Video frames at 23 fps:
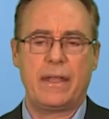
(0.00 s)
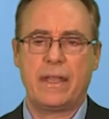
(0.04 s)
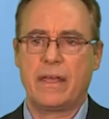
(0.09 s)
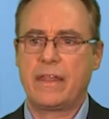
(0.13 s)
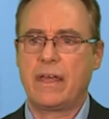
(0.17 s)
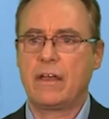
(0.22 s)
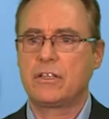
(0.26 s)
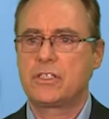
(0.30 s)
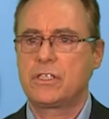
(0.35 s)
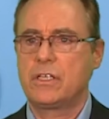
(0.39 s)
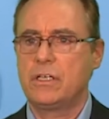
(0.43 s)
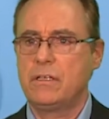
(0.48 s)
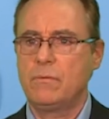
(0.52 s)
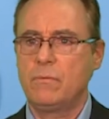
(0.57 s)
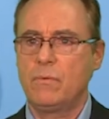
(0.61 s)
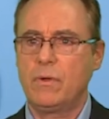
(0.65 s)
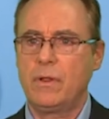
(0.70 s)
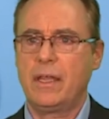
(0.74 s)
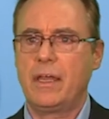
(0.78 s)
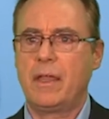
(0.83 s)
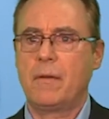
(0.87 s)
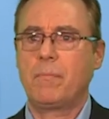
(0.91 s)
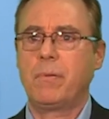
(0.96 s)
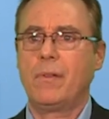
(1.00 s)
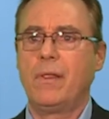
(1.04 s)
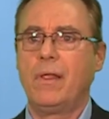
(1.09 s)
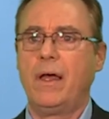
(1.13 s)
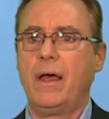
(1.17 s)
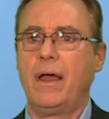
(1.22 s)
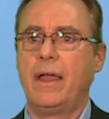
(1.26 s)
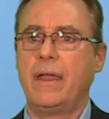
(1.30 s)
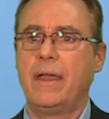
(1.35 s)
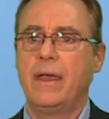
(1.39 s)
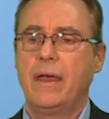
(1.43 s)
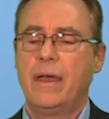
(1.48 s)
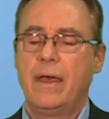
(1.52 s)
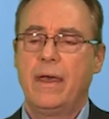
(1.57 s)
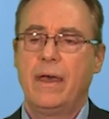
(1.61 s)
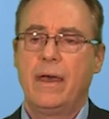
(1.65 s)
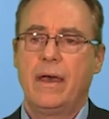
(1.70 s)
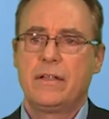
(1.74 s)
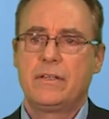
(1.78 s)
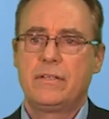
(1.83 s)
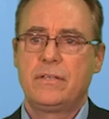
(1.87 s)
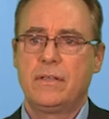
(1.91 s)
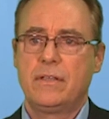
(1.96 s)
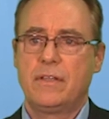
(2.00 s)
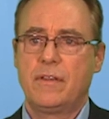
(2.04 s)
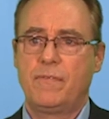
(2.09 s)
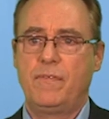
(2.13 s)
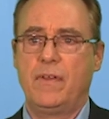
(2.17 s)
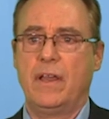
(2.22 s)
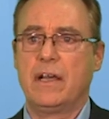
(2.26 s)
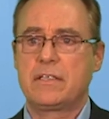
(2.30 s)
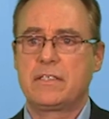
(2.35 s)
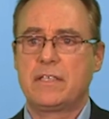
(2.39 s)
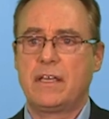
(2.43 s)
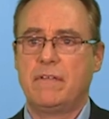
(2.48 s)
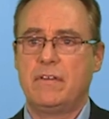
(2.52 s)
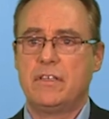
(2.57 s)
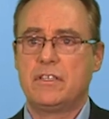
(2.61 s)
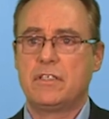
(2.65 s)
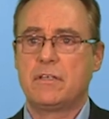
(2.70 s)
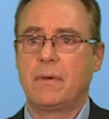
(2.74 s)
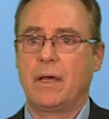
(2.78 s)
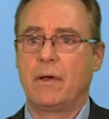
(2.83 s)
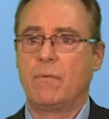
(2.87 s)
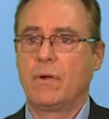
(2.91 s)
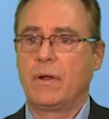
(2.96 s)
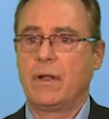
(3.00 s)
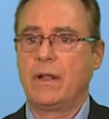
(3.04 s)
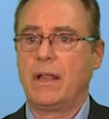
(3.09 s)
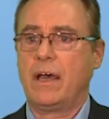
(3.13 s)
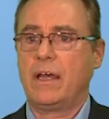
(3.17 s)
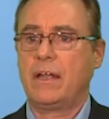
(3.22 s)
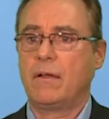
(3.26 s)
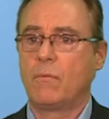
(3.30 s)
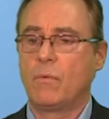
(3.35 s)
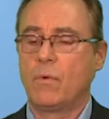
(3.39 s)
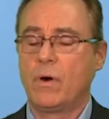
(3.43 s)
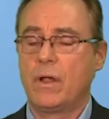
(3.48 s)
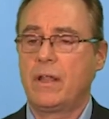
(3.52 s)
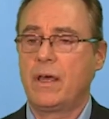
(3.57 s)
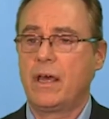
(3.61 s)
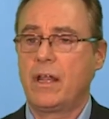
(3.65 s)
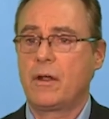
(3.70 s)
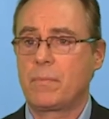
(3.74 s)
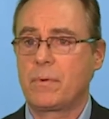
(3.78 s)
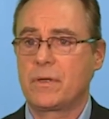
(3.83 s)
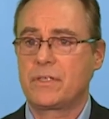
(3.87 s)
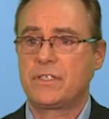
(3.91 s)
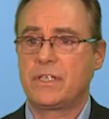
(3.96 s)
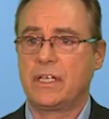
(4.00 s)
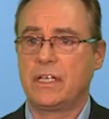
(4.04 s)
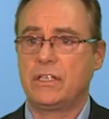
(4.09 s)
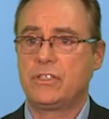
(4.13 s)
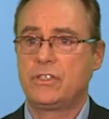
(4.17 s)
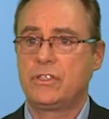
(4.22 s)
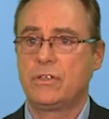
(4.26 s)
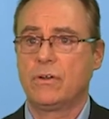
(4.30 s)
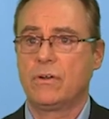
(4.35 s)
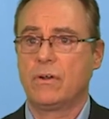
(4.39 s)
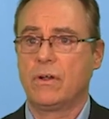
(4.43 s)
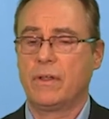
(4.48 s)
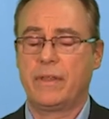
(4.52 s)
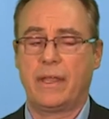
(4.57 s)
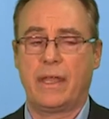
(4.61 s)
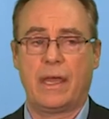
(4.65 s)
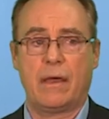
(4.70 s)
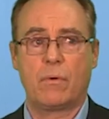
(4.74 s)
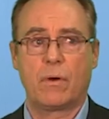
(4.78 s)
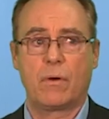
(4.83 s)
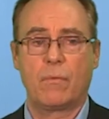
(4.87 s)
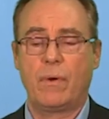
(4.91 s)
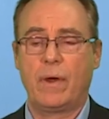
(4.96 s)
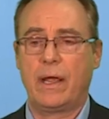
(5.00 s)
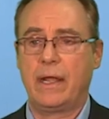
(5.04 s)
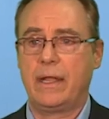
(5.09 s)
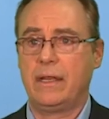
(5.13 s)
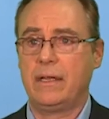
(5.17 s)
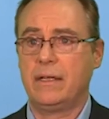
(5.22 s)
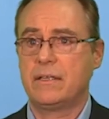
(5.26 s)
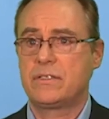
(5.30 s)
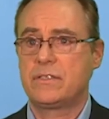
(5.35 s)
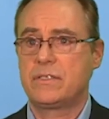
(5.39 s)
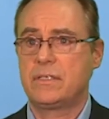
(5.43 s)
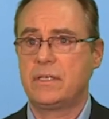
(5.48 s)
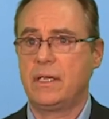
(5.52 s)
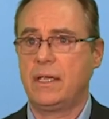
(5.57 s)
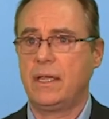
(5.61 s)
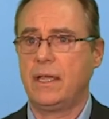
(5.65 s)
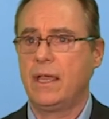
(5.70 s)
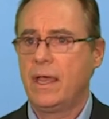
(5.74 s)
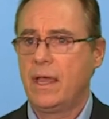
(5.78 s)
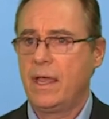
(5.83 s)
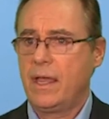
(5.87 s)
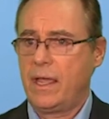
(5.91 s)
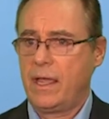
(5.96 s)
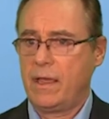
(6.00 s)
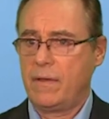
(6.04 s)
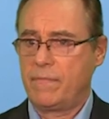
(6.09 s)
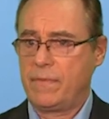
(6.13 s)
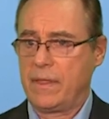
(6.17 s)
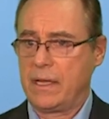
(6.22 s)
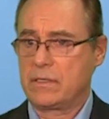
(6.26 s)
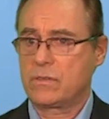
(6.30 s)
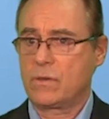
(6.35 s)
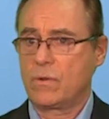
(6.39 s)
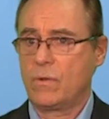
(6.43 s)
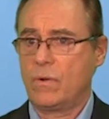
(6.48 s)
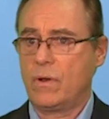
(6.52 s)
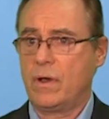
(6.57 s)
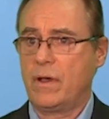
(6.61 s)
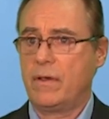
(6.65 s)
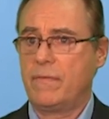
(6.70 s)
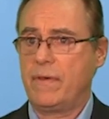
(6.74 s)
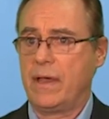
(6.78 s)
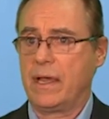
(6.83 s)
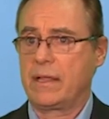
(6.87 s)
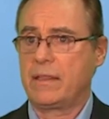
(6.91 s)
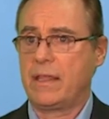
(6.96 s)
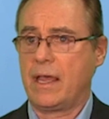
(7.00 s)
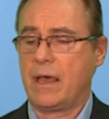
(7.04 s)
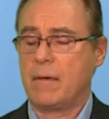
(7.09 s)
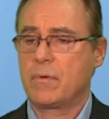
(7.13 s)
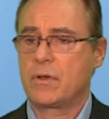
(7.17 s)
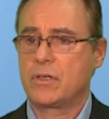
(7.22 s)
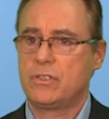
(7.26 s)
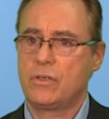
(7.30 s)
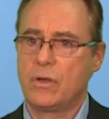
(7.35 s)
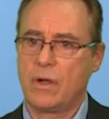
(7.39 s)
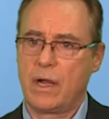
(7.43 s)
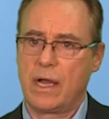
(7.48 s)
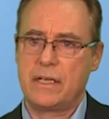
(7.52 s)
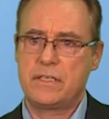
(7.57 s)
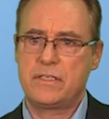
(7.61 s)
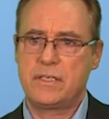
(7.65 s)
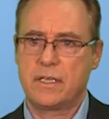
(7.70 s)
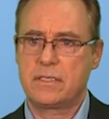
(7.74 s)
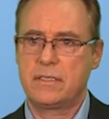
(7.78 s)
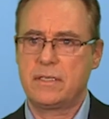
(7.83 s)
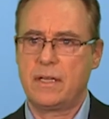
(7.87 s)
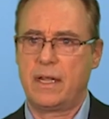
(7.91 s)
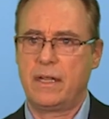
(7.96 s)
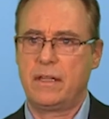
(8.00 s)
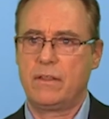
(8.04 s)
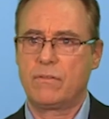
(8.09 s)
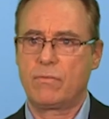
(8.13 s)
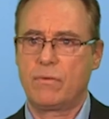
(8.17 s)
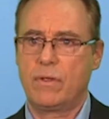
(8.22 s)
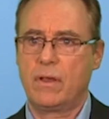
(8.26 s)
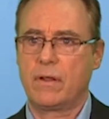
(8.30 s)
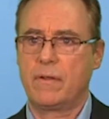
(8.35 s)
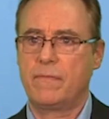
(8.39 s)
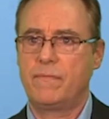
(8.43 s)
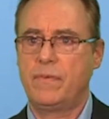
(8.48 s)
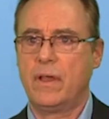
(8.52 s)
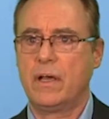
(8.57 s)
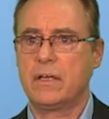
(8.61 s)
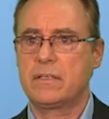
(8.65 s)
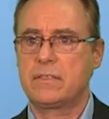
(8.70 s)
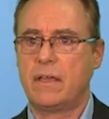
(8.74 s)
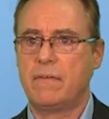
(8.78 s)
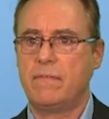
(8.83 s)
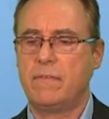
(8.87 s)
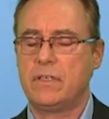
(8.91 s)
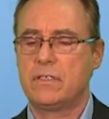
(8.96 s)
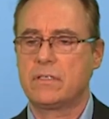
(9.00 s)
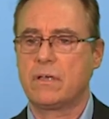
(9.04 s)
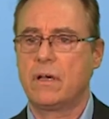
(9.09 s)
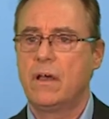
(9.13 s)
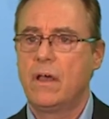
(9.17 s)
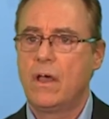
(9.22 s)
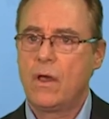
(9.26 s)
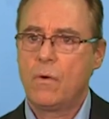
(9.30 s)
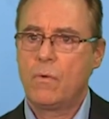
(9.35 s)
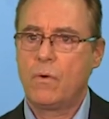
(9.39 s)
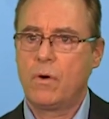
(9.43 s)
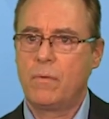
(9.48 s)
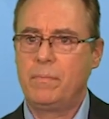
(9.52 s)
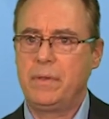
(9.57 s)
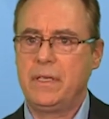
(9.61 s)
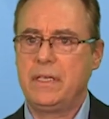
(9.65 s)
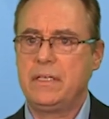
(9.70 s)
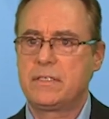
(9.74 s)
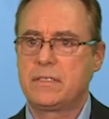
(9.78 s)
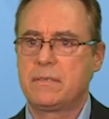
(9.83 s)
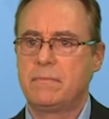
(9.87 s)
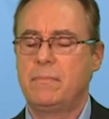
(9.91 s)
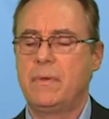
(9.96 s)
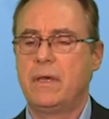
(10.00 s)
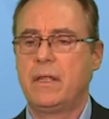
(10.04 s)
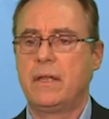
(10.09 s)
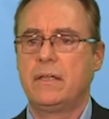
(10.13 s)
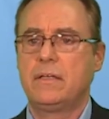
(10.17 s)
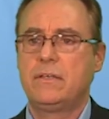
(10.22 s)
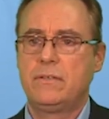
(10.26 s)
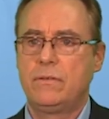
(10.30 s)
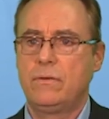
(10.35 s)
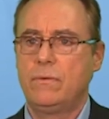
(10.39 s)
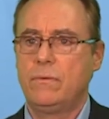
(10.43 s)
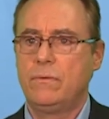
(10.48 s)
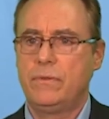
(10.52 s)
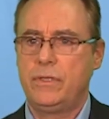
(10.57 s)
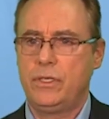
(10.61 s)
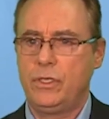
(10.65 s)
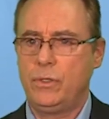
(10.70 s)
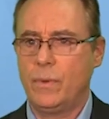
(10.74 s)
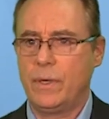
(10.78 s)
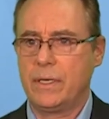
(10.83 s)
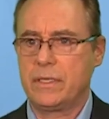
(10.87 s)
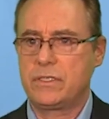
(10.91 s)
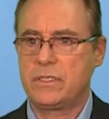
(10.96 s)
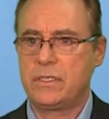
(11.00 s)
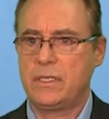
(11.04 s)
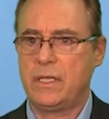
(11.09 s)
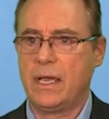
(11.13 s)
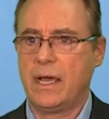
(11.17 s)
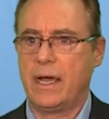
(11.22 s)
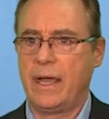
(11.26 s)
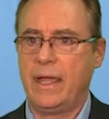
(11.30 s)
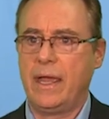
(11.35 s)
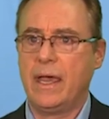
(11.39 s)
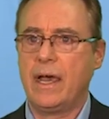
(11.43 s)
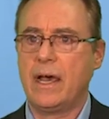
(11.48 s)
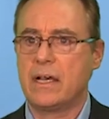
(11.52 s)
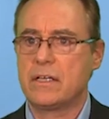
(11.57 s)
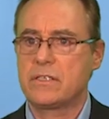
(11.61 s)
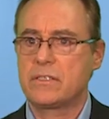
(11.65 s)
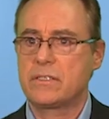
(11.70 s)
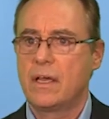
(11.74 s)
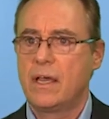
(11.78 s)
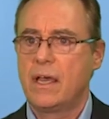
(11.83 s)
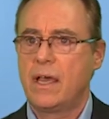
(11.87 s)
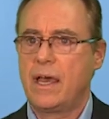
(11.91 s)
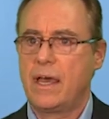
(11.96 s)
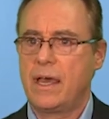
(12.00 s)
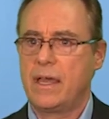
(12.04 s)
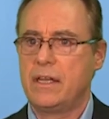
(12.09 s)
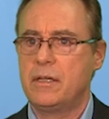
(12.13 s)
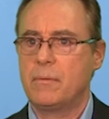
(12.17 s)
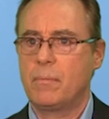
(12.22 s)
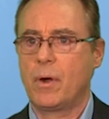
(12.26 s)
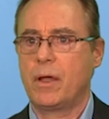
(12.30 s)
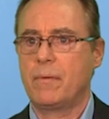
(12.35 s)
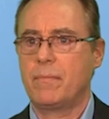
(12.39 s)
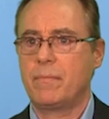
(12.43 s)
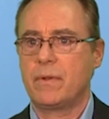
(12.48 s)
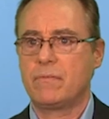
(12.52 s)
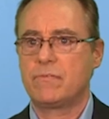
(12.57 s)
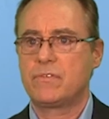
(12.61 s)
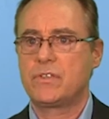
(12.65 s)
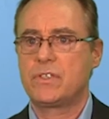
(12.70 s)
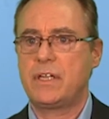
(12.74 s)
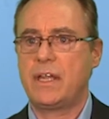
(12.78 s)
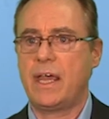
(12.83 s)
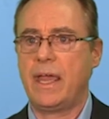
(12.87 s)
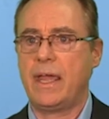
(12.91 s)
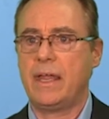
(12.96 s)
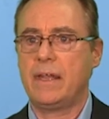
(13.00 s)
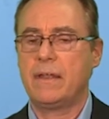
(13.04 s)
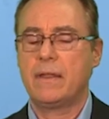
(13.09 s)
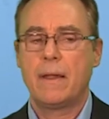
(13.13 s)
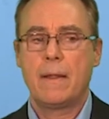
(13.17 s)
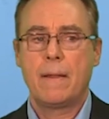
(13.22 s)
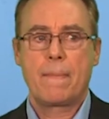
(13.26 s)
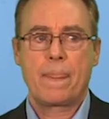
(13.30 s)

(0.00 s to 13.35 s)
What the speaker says: Now, that shouldn't really apply to the fiance visa, but we're not 100% sure on that. We're waiting to see if that's going to affect that, because your I-693 on a fiance visa will be submitted to the USCIS and Department of State.